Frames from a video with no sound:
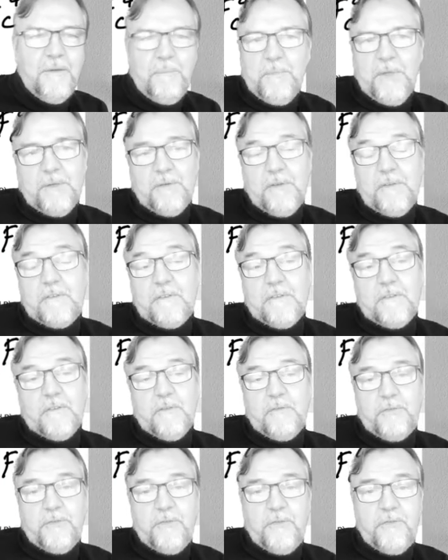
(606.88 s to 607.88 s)
Now this is
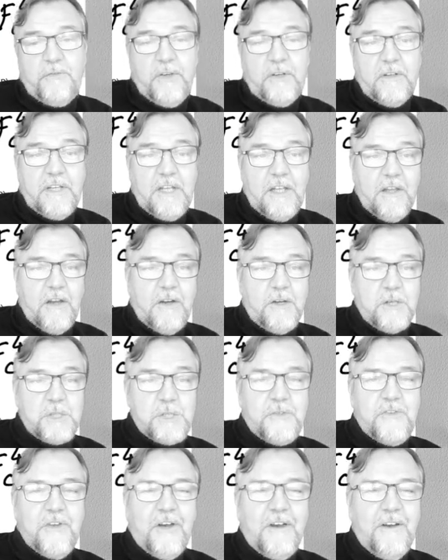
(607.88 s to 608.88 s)
a fairly
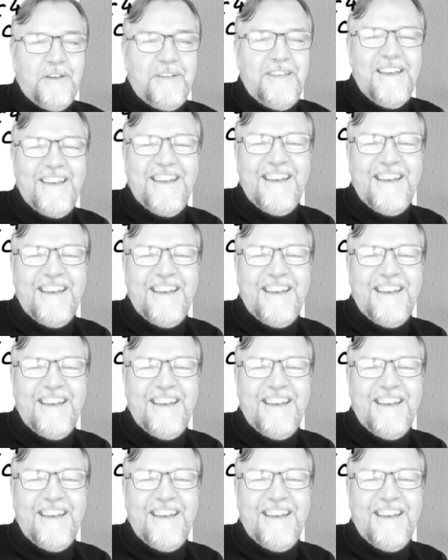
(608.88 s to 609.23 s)
large dog,